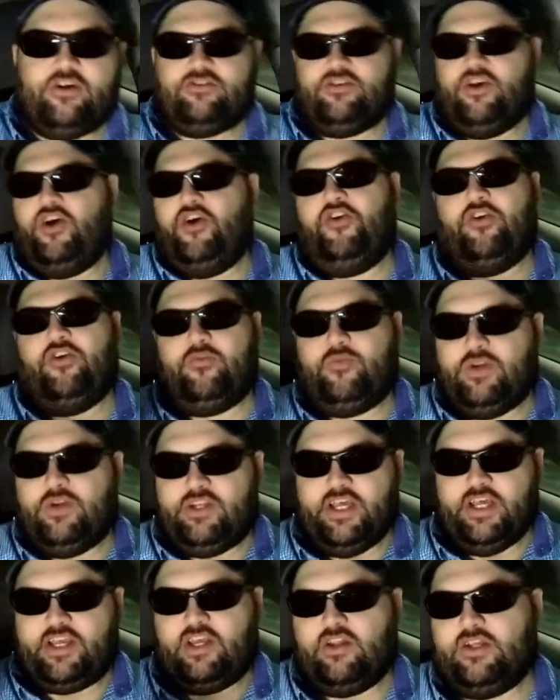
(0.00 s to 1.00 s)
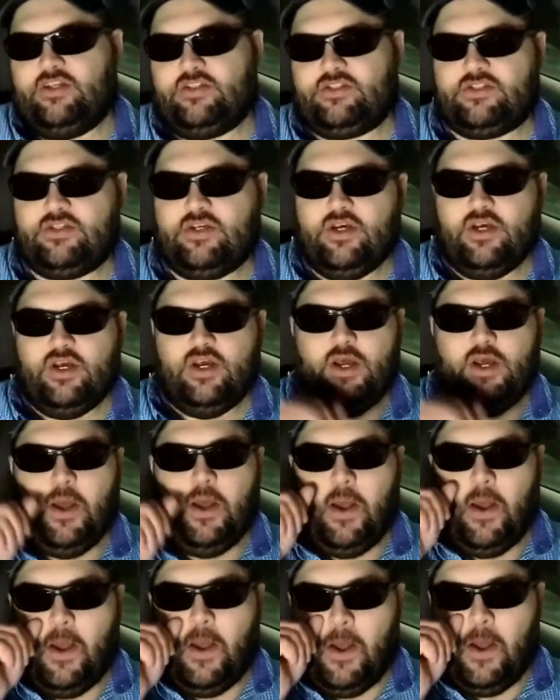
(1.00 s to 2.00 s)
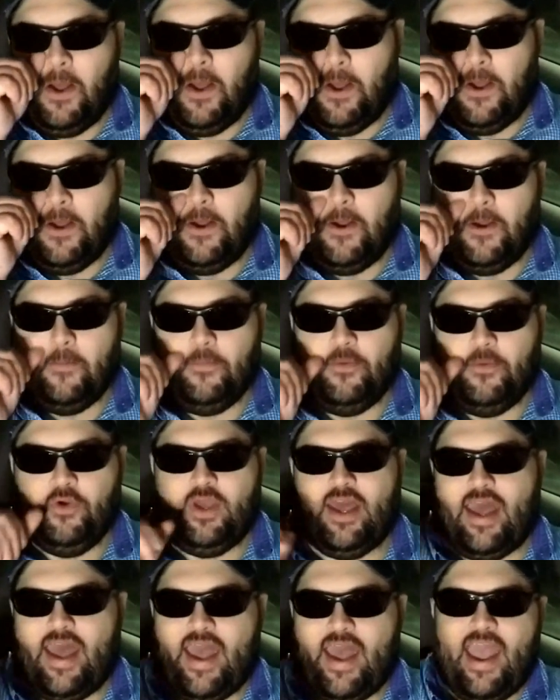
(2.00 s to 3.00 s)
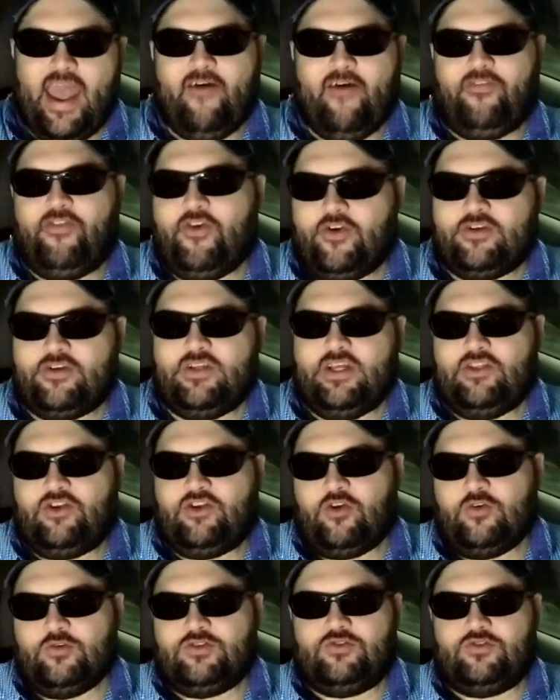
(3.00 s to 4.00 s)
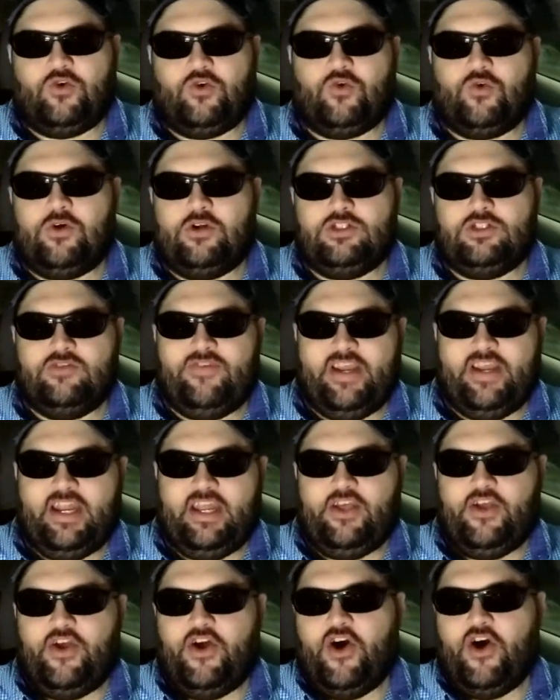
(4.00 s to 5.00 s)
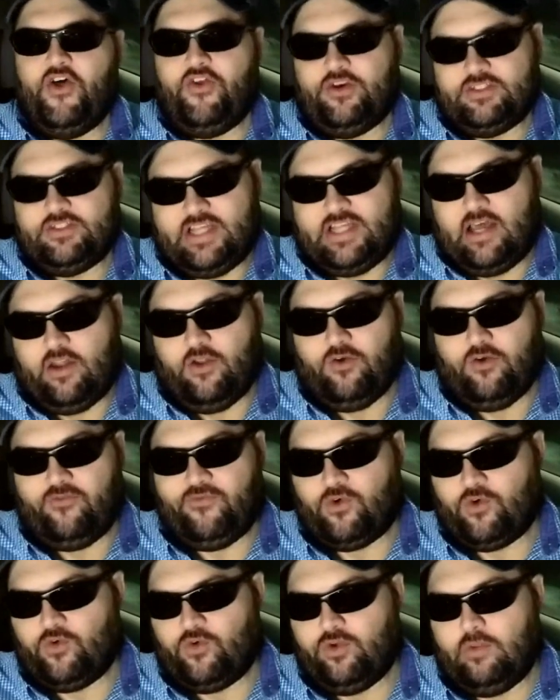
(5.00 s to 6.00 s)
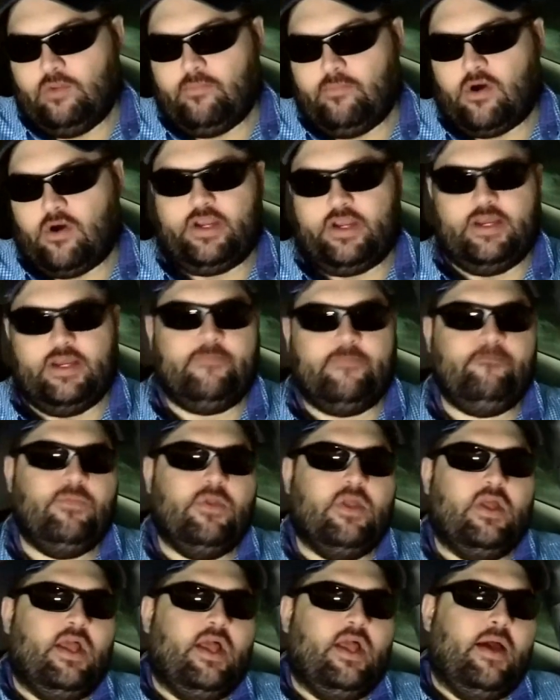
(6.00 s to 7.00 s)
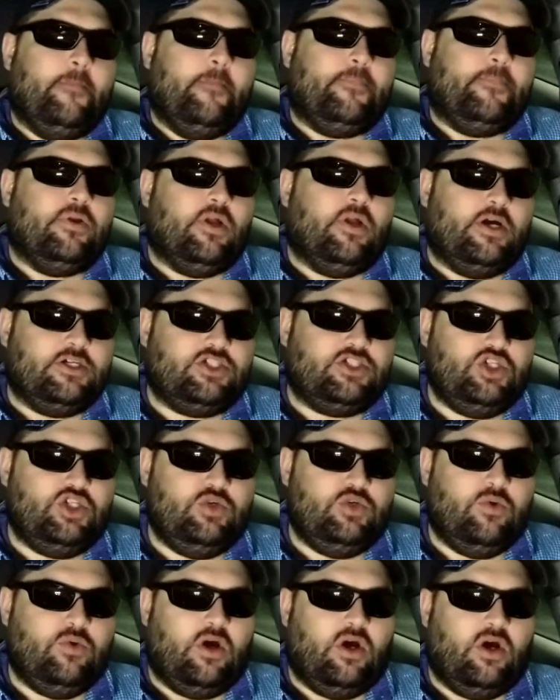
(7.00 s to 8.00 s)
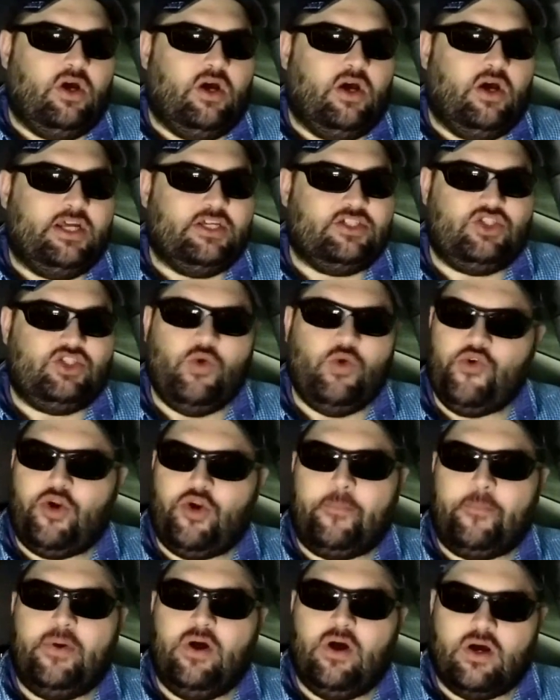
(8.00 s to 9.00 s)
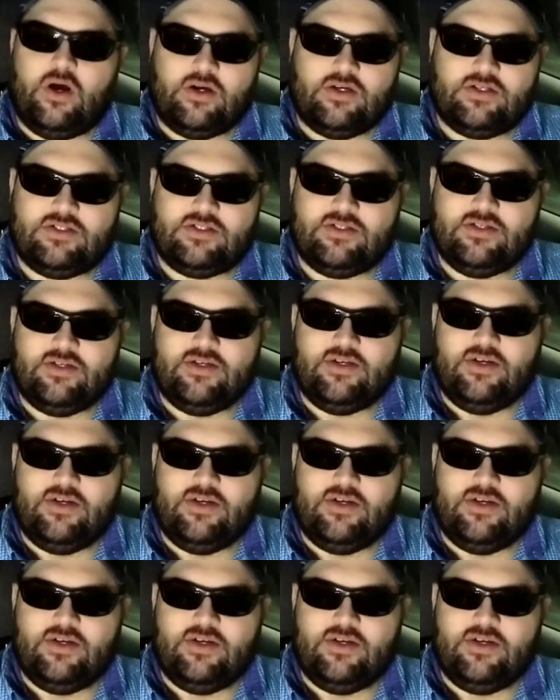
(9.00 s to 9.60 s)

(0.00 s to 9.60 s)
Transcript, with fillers: is utter ridiculous. Um, you get half the internal storage of any other stylo Four on the market. Plus, you uh, it's two hundred bucks.